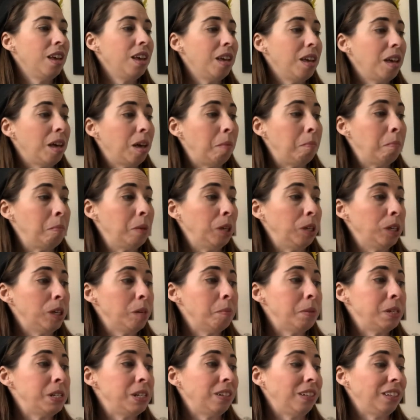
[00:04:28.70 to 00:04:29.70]
Amelia
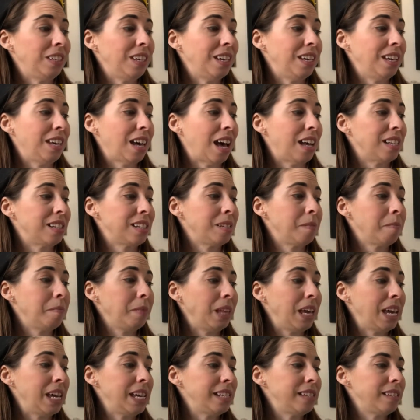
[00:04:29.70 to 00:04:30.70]
Bedelia got some
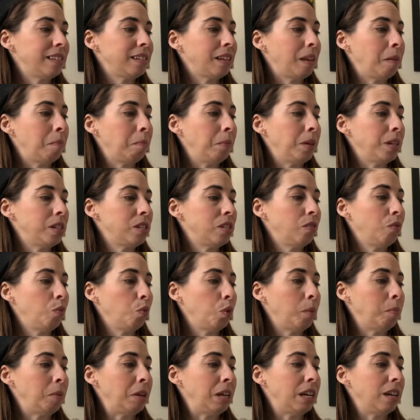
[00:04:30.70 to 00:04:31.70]
lace and bits of
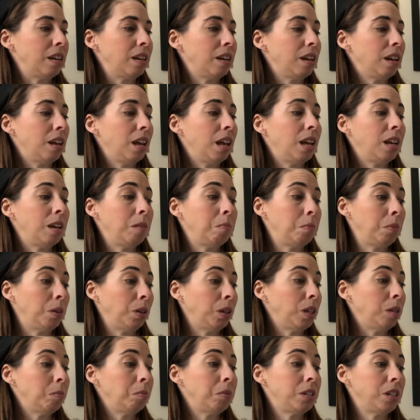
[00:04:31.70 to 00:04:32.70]
ribbon, and
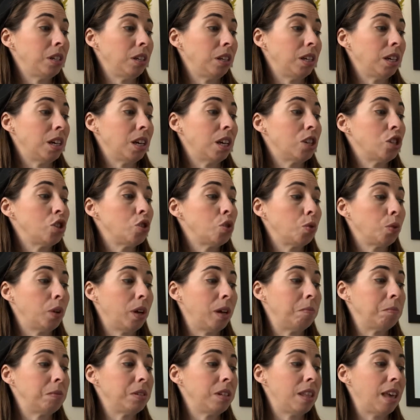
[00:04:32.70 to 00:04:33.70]
Amelia Bedelia
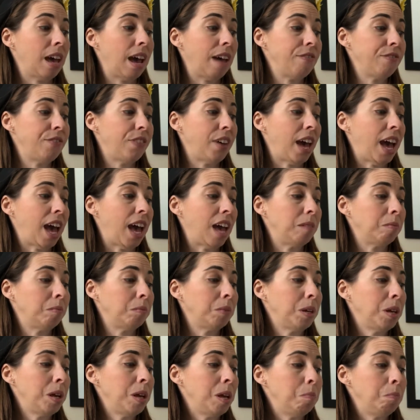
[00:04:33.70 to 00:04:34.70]
trimmed that fat
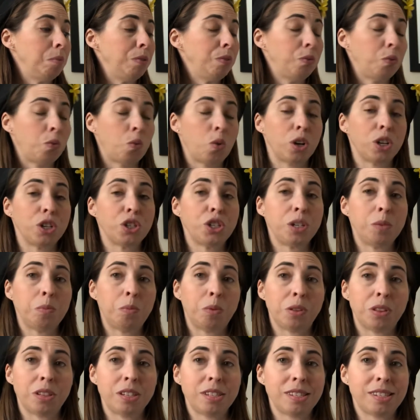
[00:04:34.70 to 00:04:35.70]
before she
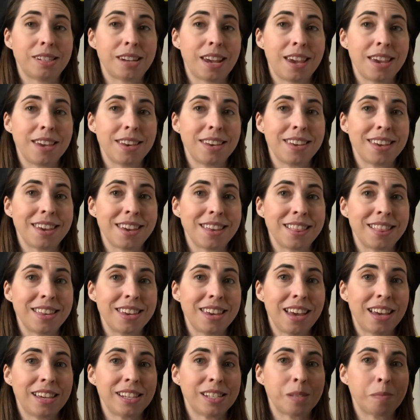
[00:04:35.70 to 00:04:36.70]
put the steak in the
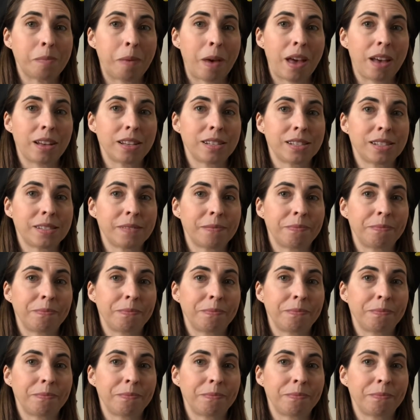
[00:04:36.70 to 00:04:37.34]
icebox.